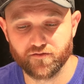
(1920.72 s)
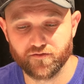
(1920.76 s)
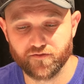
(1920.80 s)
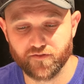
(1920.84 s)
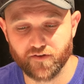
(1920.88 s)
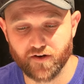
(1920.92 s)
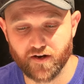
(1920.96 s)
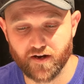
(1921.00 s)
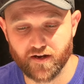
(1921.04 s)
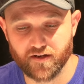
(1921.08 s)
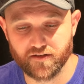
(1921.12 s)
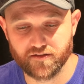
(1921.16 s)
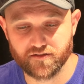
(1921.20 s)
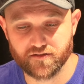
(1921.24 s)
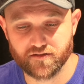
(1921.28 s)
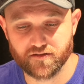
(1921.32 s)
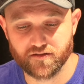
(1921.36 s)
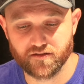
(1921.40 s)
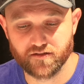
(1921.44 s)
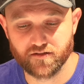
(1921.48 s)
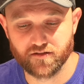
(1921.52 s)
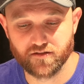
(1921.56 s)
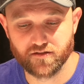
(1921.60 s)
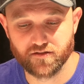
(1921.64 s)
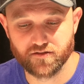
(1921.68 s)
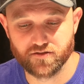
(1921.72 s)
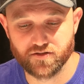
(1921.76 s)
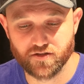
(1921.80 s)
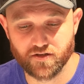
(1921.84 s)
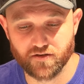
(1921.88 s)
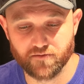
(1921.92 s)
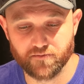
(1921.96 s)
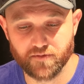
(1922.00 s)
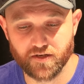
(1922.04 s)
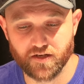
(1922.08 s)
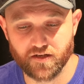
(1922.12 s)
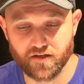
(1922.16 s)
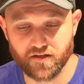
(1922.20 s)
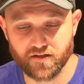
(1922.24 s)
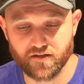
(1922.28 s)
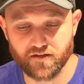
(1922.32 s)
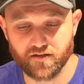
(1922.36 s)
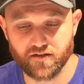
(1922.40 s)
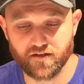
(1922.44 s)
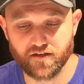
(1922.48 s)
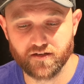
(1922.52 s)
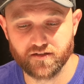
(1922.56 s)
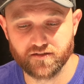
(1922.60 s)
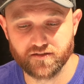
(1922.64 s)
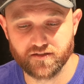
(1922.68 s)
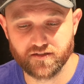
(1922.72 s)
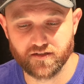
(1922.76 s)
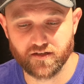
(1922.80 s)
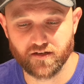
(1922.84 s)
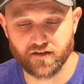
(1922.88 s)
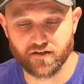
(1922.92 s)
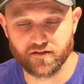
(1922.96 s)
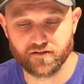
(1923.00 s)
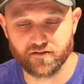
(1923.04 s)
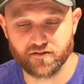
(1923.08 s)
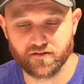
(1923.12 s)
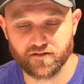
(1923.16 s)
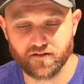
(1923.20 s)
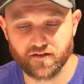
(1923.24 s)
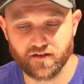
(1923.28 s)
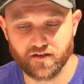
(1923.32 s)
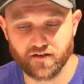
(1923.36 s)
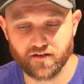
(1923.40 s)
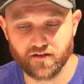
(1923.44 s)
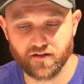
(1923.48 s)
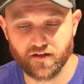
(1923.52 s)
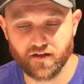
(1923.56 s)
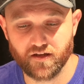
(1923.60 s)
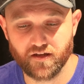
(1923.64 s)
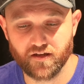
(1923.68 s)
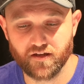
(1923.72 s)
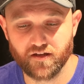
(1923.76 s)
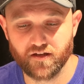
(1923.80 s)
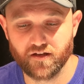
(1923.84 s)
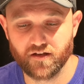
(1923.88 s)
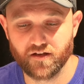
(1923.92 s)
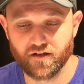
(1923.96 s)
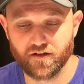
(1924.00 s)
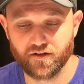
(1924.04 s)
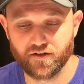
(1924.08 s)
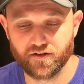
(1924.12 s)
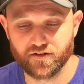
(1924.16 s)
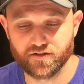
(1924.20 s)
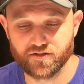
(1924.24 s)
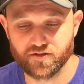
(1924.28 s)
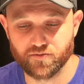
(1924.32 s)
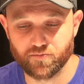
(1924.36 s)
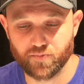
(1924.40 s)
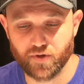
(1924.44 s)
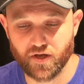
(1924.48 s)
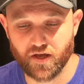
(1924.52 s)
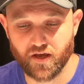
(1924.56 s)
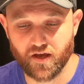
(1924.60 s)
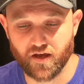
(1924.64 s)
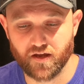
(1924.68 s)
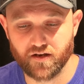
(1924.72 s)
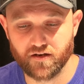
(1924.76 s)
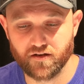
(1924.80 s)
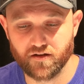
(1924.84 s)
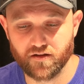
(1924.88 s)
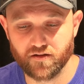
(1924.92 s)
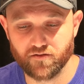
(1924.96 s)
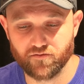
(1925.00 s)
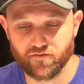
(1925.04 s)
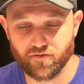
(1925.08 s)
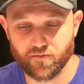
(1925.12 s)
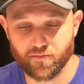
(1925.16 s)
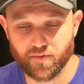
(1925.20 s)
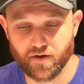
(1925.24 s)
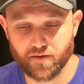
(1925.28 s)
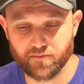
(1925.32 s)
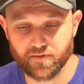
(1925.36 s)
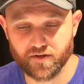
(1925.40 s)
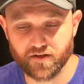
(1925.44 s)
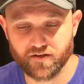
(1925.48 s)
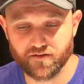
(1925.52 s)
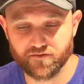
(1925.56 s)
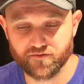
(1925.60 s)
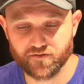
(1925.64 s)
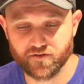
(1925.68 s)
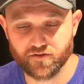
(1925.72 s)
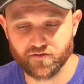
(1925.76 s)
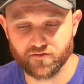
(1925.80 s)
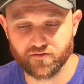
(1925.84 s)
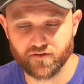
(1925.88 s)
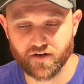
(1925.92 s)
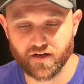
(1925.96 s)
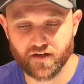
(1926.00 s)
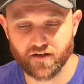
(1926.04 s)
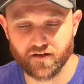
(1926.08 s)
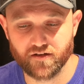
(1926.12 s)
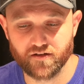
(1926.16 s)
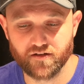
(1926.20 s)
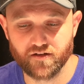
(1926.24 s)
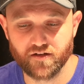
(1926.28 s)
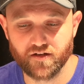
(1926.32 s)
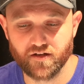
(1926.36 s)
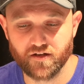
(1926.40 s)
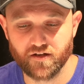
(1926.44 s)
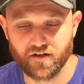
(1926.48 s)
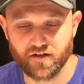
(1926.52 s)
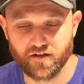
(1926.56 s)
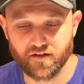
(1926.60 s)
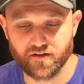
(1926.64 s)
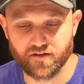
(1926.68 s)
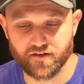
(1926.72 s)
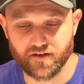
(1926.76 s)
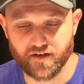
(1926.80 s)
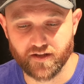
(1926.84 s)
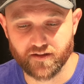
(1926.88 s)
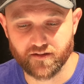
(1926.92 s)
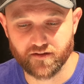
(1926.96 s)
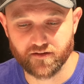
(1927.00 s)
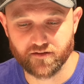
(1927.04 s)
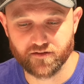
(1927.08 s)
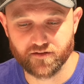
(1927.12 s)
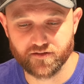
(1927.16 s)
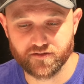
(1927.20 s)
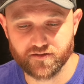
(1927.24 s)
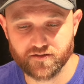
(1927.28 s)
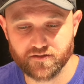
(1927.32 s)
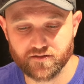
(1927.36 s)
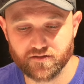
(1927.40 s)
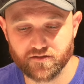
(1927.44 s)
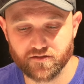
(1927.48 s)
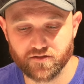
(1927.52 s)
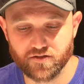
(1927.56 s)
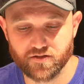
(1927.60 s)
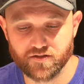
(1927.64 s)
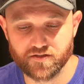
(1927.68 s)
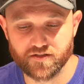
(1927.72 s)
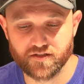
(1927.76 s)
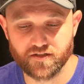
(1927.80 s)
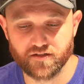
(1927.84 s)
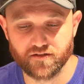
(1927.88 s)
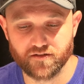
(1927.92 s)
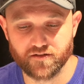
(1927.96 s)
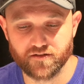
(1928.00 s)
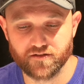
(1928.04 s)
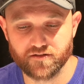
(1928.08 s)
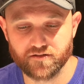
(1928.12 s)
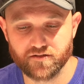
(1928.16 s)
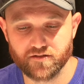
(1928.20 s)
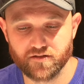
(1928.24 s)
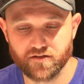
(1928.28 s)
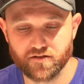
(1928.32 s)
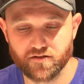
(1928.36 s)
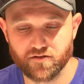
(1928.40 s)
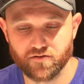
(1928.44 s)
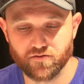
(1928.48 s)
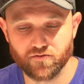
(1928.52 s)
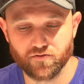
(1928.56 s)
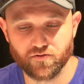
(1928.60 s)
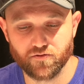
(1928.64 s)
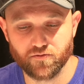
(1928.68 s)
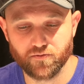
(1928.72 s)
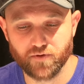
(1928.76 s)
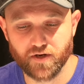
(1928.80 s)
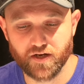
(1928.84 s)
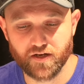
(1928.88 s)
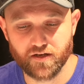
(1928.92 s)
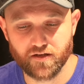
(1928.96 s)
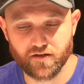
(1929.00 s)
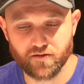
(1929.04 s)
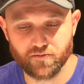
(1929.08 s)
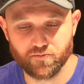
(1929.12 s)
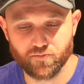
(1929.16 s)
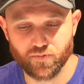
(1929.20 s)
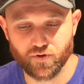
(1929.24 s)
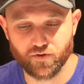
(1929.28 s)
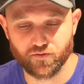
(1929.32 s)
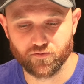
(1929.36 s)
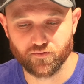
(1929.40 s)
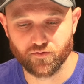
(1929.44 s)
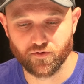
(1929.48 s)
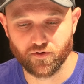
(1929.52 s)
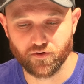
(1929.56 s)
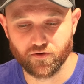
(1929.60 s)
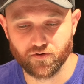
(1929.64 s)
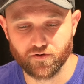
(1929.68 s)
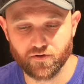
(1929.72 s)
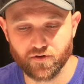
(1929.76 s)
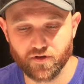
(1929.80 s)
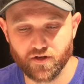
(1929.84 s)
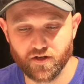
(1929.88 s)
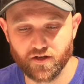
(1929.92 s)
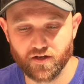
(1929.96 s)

France, Germany, India, Italy, Japan, the Republic of Korea, Netherlands, New Zealand, Norway, Peru,